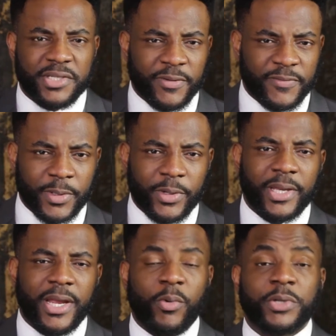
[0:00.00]
chiefs be
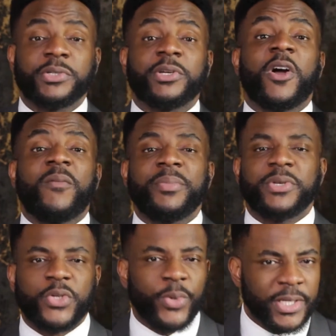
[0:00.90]
looking at? What should government be
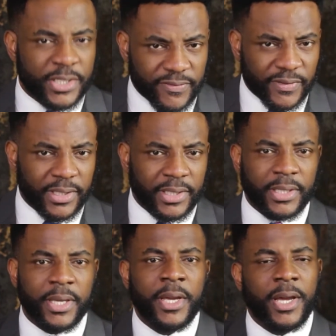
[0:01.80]
doing differently?